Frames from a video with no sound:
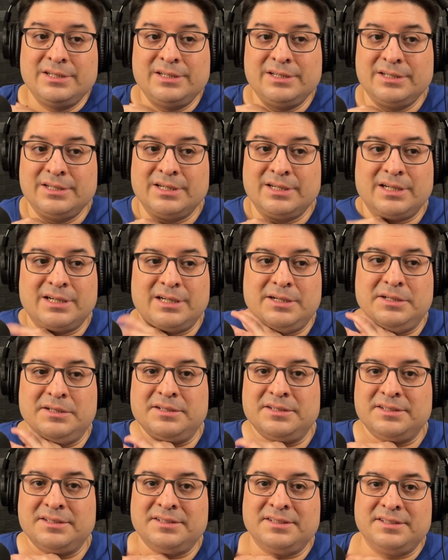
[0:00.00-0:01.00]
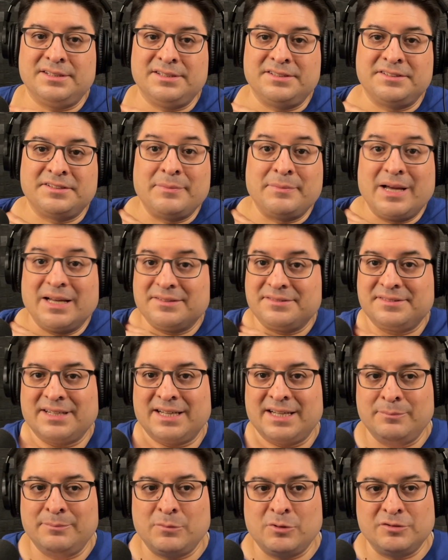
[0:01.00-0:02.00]
uh, is a mess.
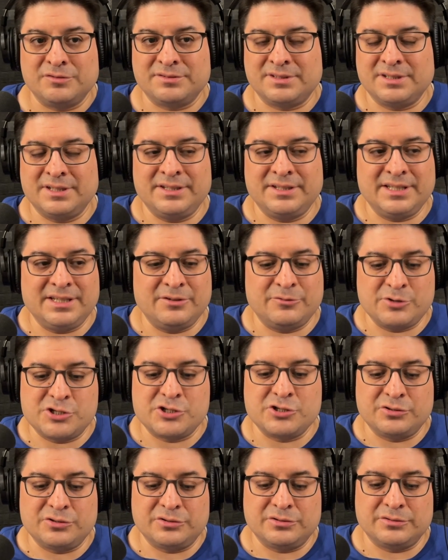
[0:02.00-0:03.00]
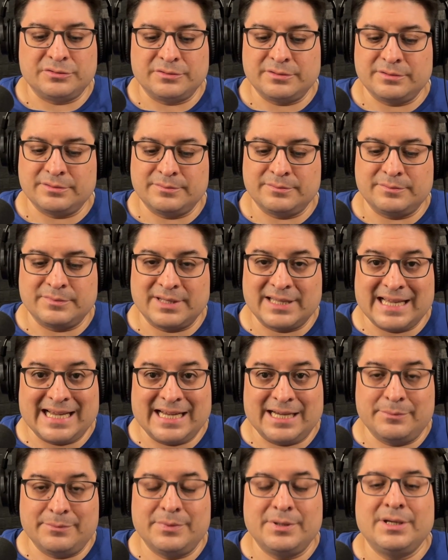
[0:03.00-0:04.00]
The original
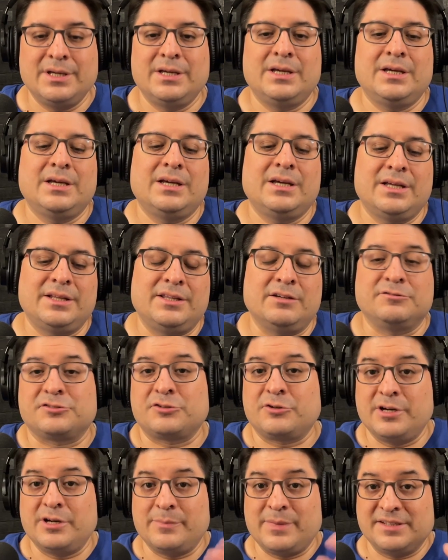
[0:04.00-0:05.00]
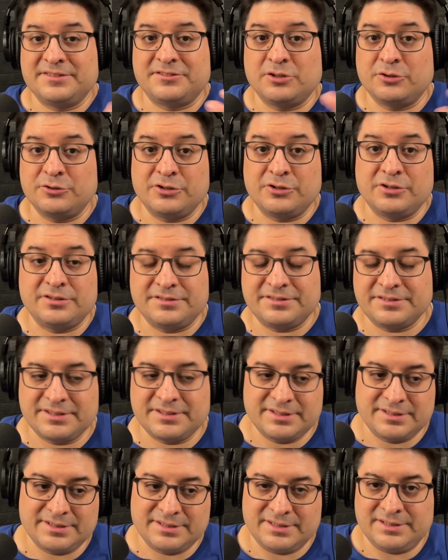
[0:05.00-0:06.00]
lab that was created by
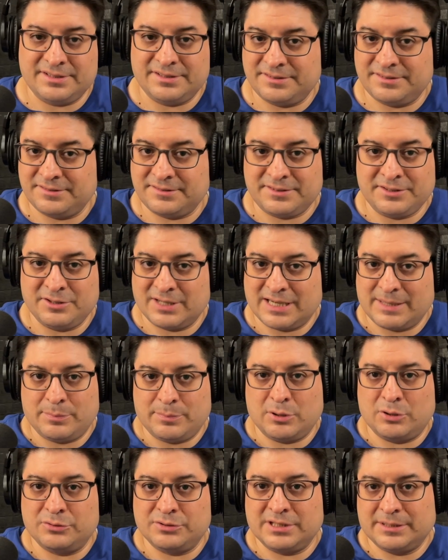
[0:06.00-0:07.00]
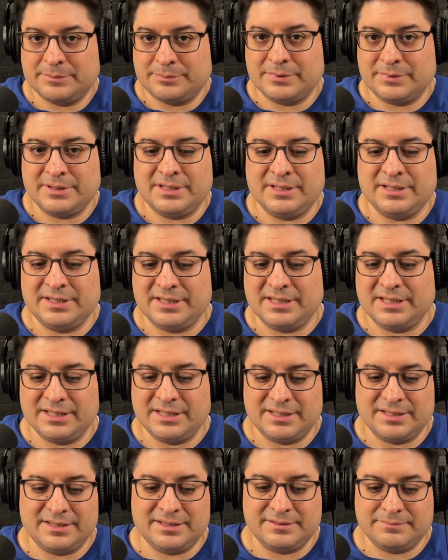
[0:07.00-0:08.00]
Stonehurst is, got blown up in
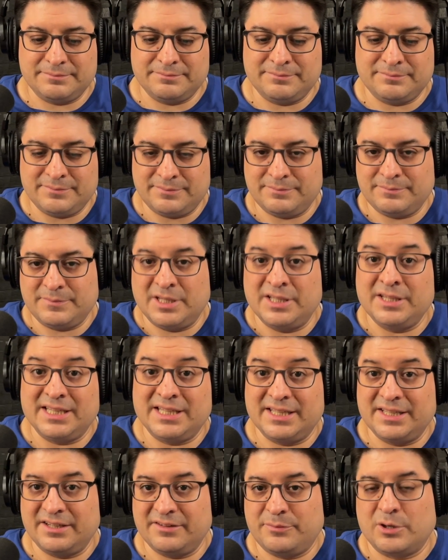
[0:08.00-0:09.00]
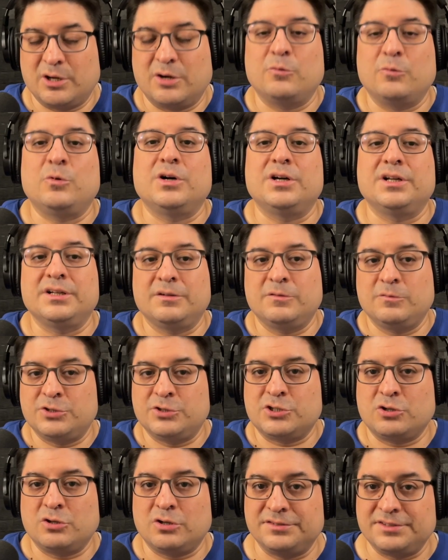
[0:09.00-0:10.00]
the ending of part one, which
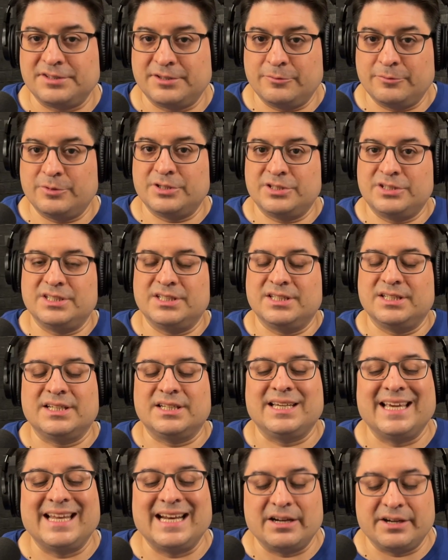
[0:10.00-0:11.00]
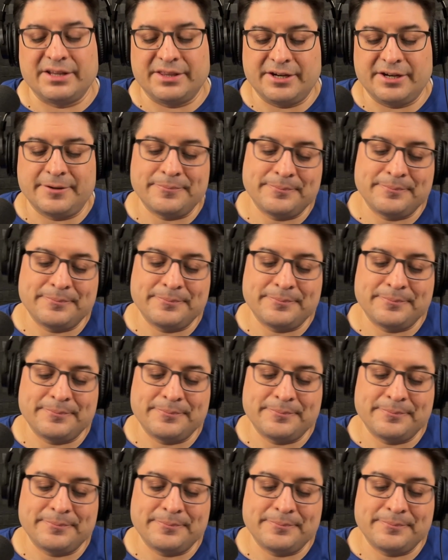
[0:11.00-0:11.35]
caused everyone to get out of there.